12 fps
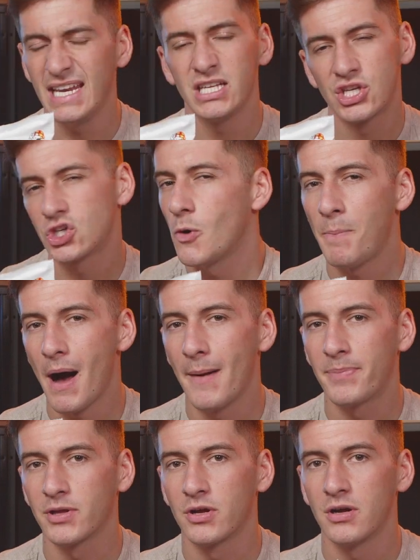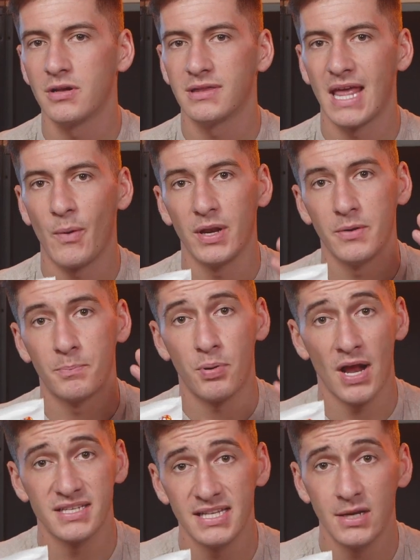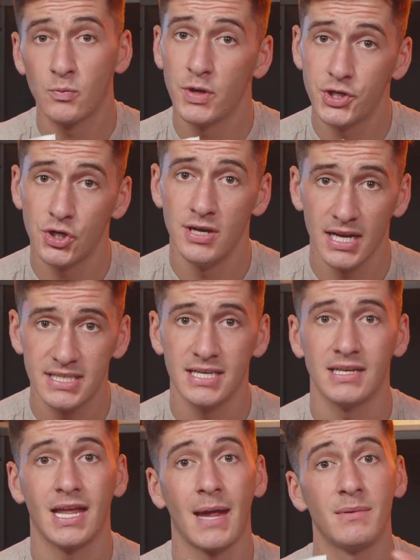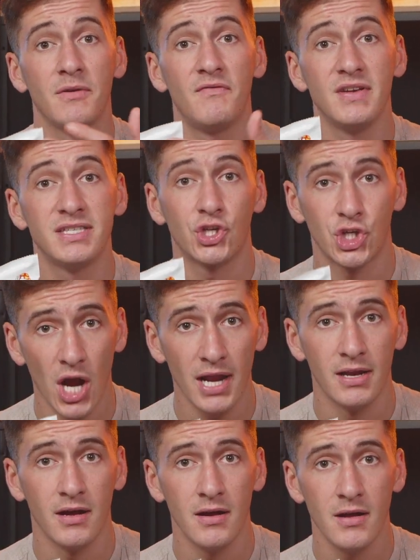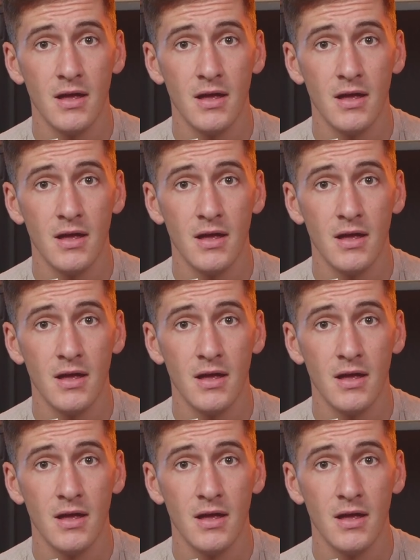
is so popular that when President Richard Nixon came to visit China,